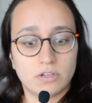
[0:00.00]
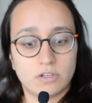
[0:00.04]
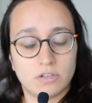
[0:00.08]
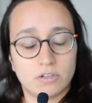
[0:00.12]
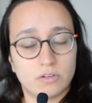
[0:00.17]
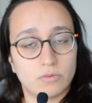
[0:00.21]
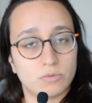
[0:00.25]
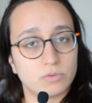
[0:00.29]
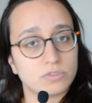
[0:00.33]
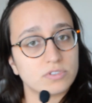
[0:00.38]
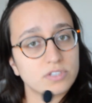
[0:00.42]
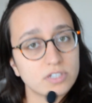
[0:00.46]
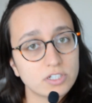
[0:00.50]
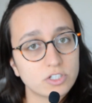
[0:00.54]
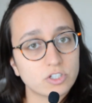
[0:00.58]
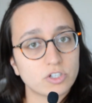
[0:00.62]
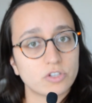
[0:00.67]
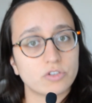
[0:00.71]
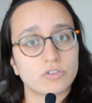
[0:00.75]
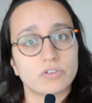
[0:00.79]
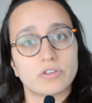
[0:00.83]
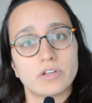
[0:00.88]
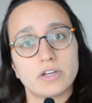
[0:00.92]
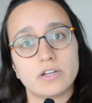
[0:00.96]
We'll see each
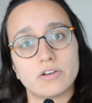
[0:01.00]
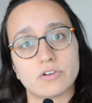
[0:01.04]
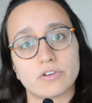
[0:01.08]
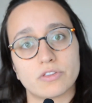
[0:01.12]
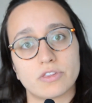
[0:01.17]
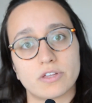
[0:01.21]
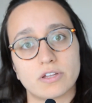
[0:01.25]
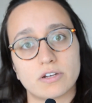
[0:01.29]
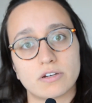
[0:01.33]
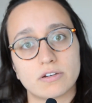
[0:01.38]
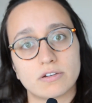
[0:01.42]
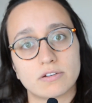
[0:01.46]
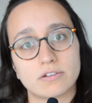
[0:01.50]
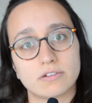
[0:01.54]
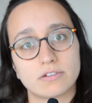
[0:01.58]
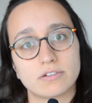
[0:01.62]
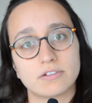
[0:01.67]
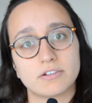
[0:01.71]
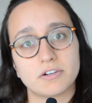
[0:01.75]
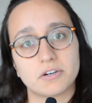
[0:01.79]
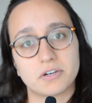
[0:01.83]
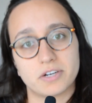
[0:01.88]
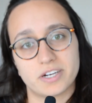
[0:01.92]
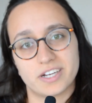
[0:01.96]
other later then.
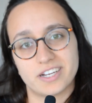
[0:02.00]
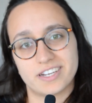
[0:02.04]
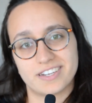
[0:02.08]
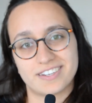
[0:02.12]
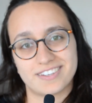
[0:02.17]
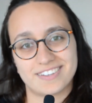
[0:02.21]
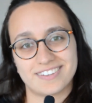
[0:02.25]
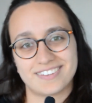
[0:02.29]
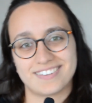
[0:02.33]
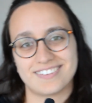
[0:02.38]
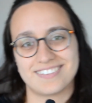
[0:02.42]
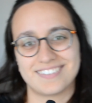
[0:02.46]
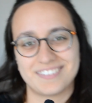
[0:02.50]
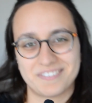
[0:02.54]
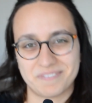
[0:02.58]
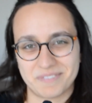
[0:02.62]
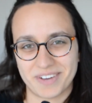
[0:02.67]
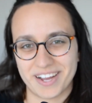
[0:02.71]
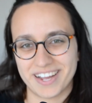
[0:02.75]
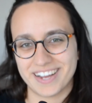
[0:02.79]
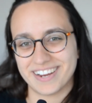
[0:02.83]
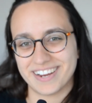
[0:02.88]
Alright, bye.